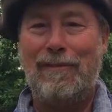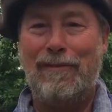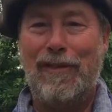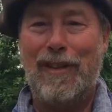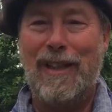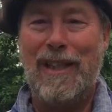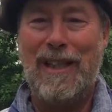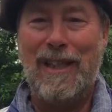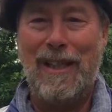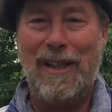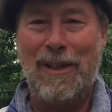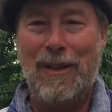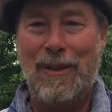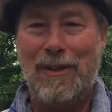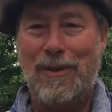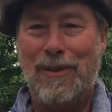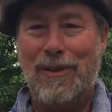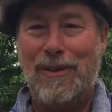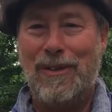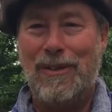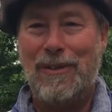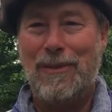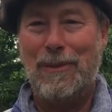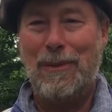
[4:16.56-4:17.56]

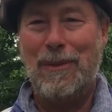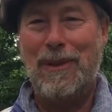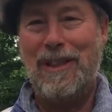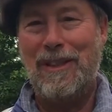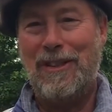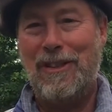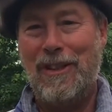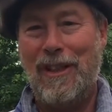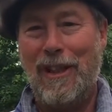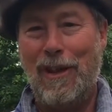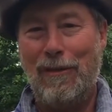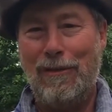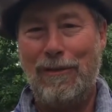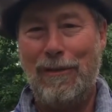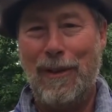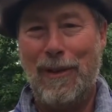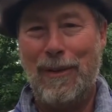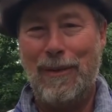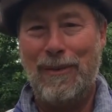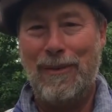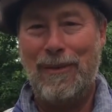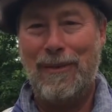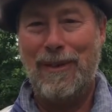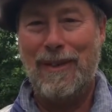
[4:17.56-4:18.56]
videos with a cell
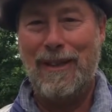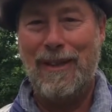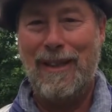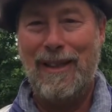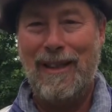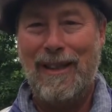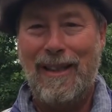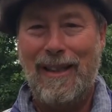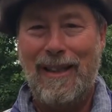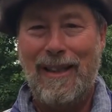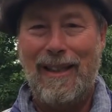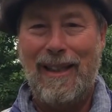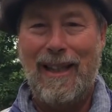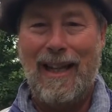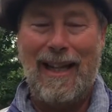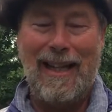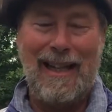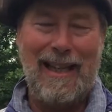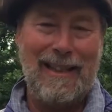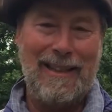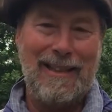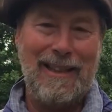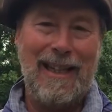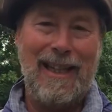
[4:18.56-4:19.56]
phone. I
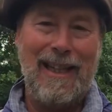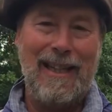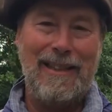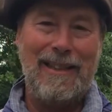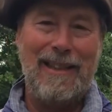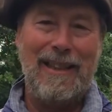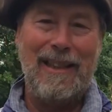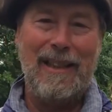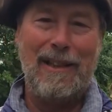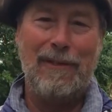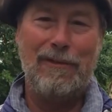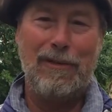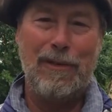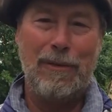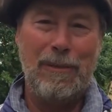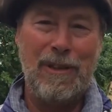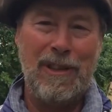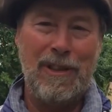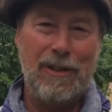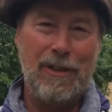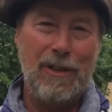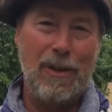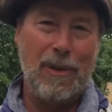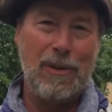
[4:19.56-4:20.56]
got the idea from the
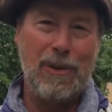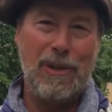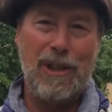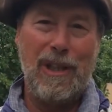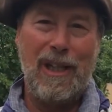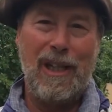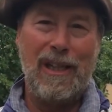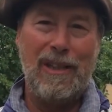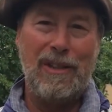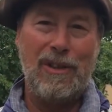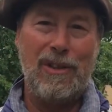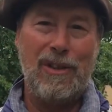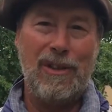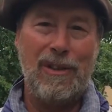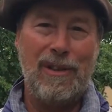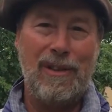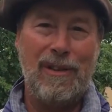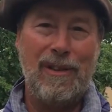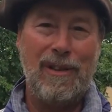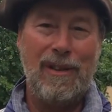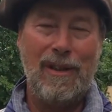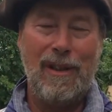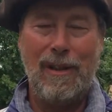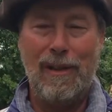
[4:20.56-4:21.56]
Association
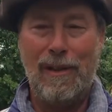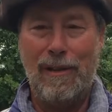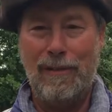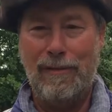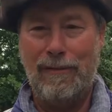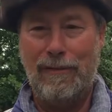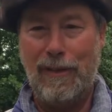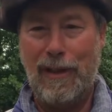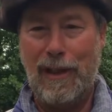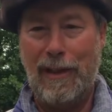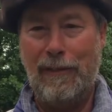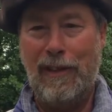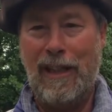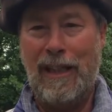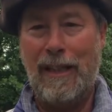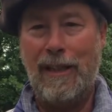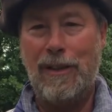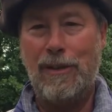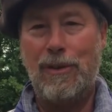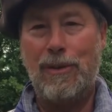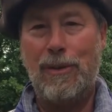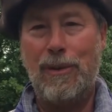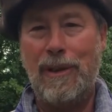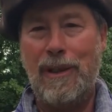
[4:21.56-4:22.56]
of Living
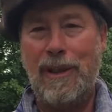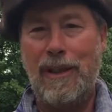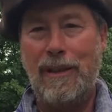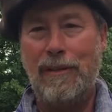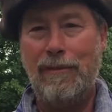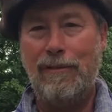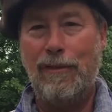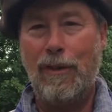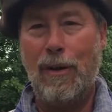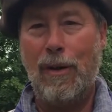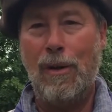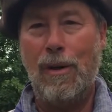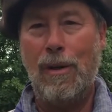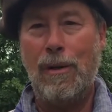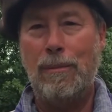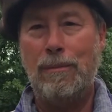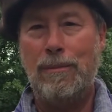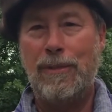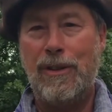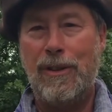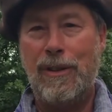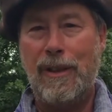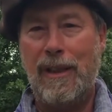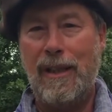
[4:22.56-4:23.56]
History,
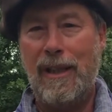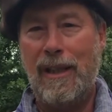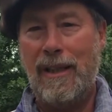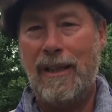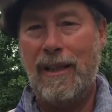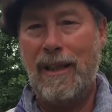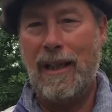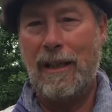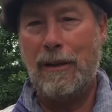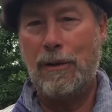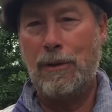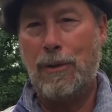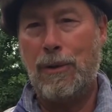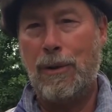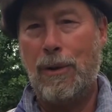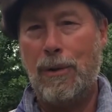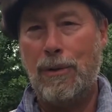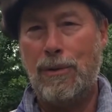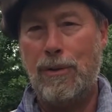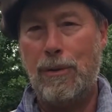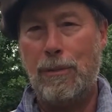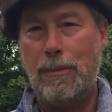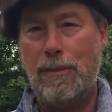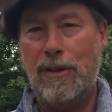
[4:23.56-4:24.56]
Farms, and
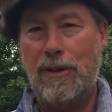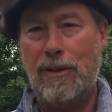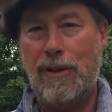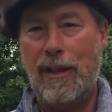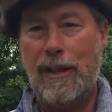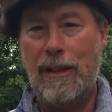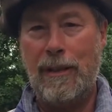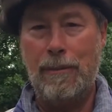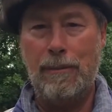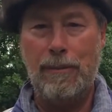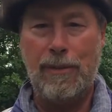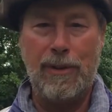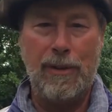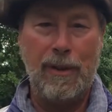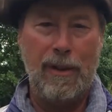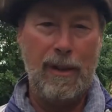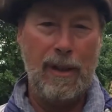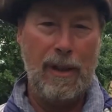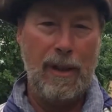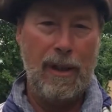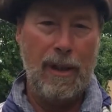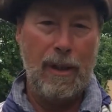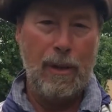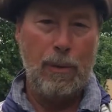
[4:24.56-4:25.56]
Agricultural Museums,
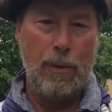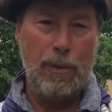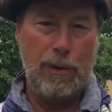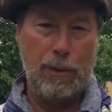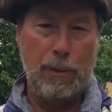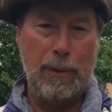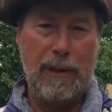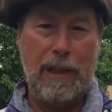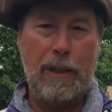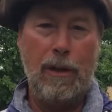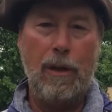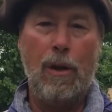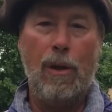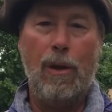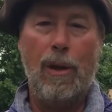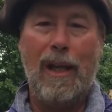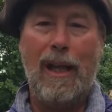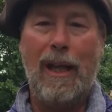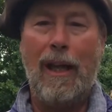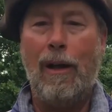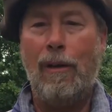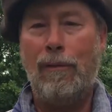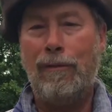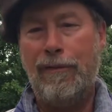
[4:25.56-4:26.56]
which we call
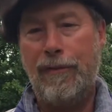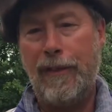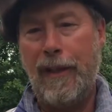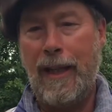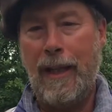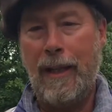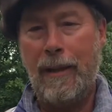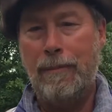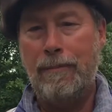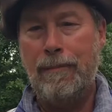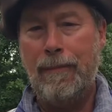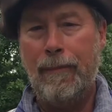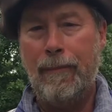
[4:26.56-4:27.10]
ALHFAM.